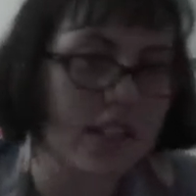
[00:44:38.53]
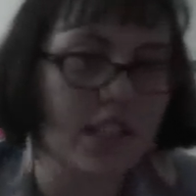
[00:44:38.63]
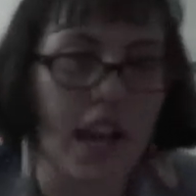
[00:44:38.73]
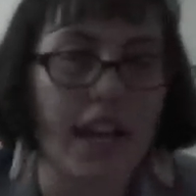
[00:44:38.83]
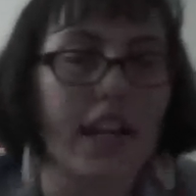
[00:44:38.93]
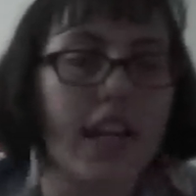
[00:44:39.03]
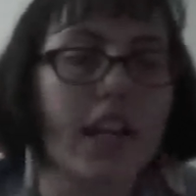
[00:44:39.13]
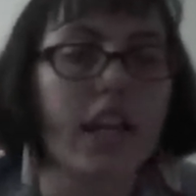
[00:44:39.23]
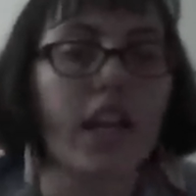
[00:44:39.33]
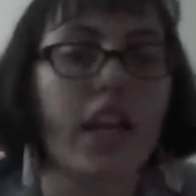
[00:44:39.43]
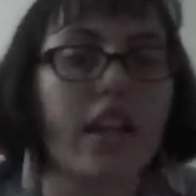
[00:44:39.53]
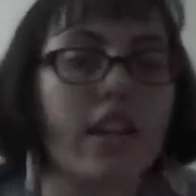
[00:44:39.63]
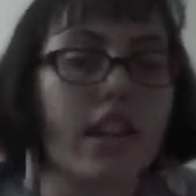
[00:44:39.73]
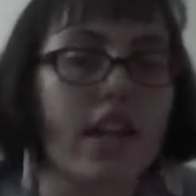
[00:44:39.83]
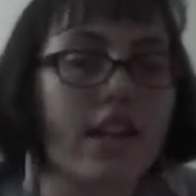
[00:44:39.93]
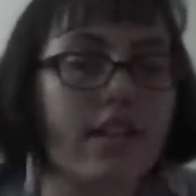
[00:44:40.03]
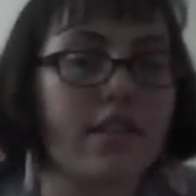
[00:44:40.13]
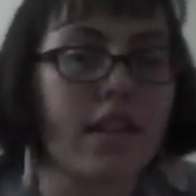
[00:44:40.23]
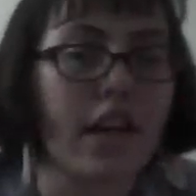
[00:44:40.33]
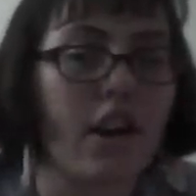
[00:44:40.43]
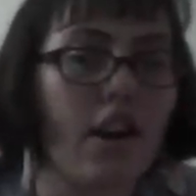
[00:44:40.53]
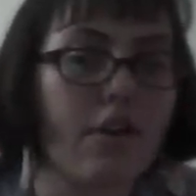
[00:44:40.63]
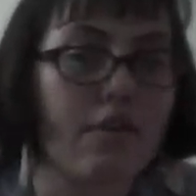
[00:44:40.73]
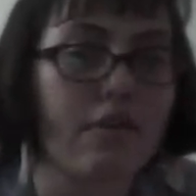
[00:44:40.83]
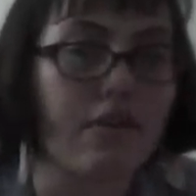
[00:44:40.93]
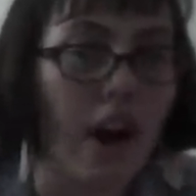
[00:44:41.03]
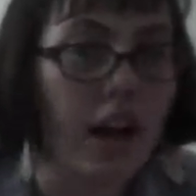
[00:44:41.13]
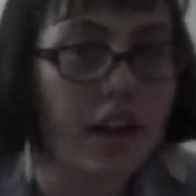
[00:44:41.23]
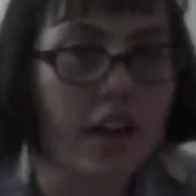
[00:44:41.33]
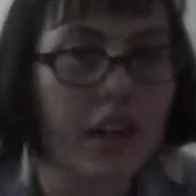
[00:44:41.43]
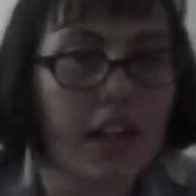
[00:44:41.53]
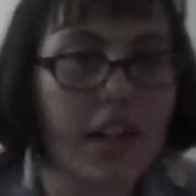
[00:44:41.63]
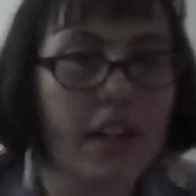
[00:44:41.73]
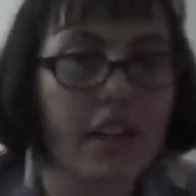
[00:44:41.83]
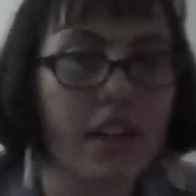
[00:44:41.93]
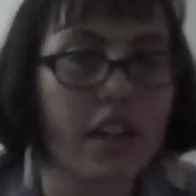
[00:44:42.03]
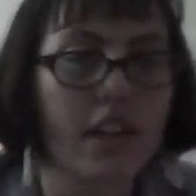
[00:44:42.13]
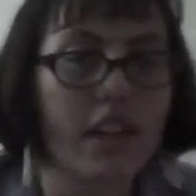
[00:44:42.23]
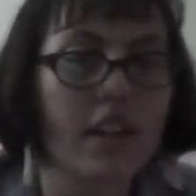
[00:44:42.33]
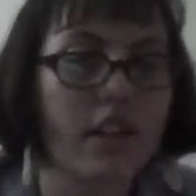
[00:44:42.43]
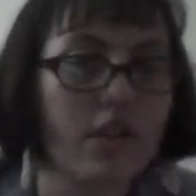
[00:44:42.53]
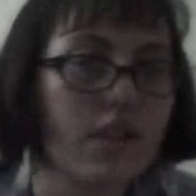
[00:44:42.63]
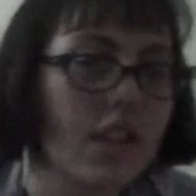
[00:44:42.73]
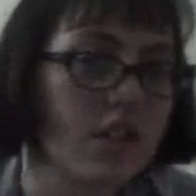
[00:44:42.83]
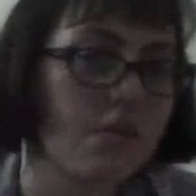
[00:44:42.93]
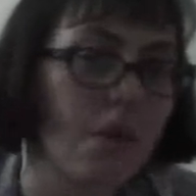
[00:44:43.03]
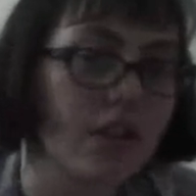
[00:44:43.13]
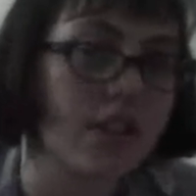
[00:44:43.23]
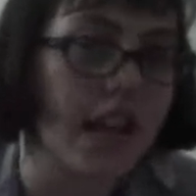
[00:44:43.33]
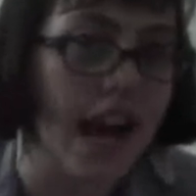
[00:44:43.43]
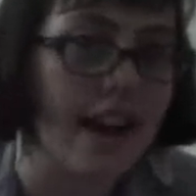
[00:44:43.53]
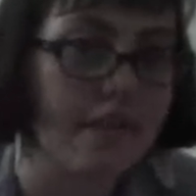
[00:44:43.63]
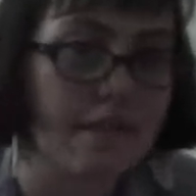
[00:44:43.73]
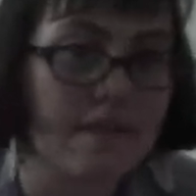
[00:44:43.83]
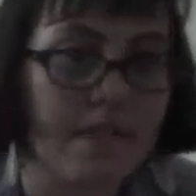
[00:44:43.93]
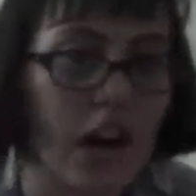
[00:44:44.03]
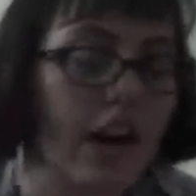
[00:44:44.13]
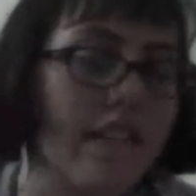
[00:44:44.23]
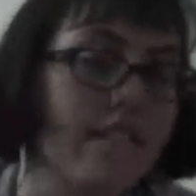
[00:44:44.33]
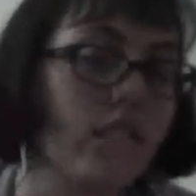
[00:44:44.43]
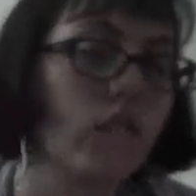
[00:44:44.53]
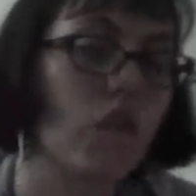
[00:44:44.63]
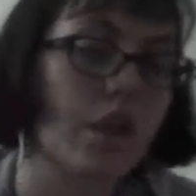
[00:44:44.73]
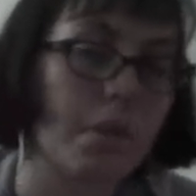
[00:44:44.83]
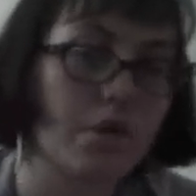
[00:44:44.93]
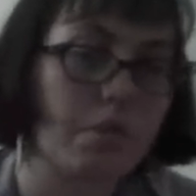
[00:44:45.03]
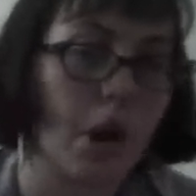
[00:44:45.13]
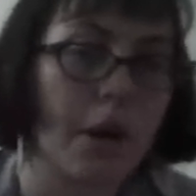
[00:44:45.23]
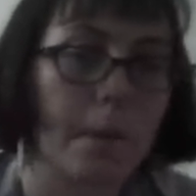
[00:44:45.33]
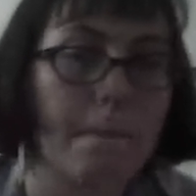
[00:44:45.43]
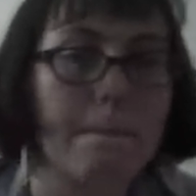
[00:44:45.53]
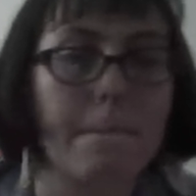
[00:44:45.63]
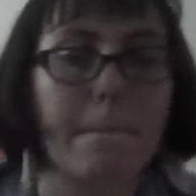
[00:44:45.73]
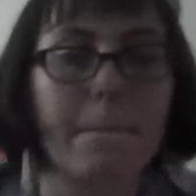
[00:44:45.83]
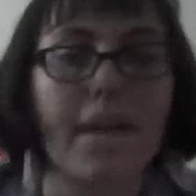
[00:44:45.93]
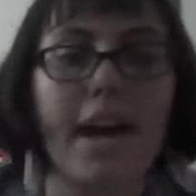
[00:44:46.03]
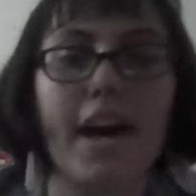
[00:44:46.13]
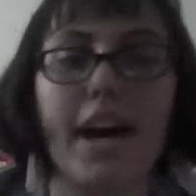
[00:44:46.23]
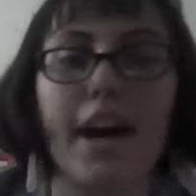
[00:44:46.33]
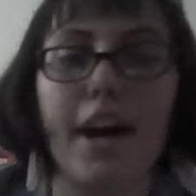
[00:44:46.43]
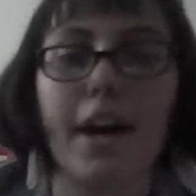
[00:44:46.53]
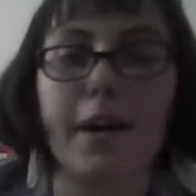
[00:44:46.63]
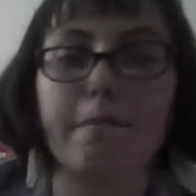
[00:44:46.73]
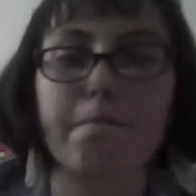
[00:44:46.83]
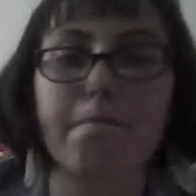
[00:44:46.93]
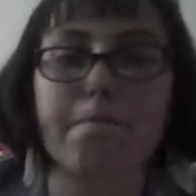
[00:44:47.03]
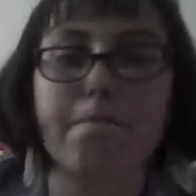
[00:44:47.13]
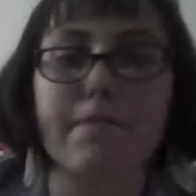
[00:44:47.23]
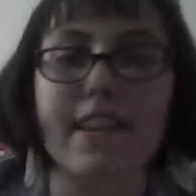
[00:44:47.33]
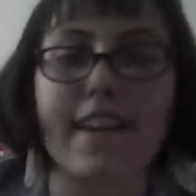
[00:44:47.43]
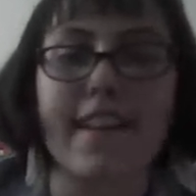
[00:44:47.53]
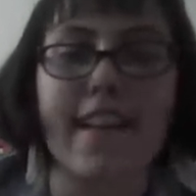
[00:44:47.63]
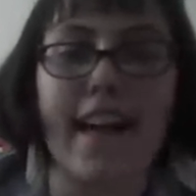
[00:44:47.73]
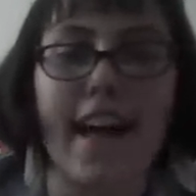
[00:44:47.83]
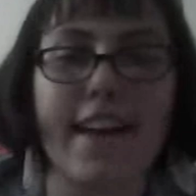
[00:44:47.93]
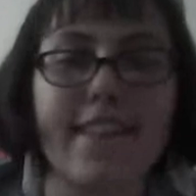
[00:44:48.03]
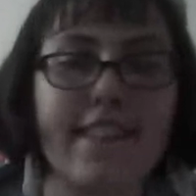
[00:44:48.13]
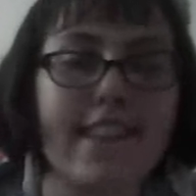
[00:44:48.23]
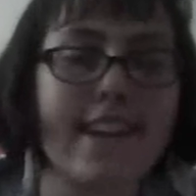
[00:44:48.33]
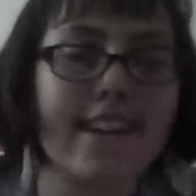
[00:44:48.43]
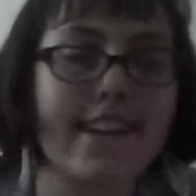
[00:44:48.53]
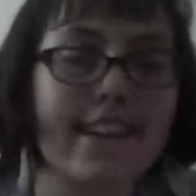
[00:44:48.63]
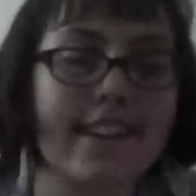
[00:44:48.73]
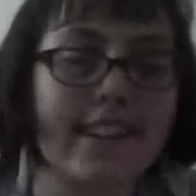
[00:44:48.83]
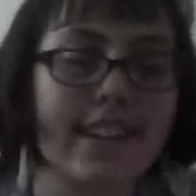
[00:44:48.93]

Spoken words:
exciting, things that are fun. The enthusiast wants to have fun for the most part. I think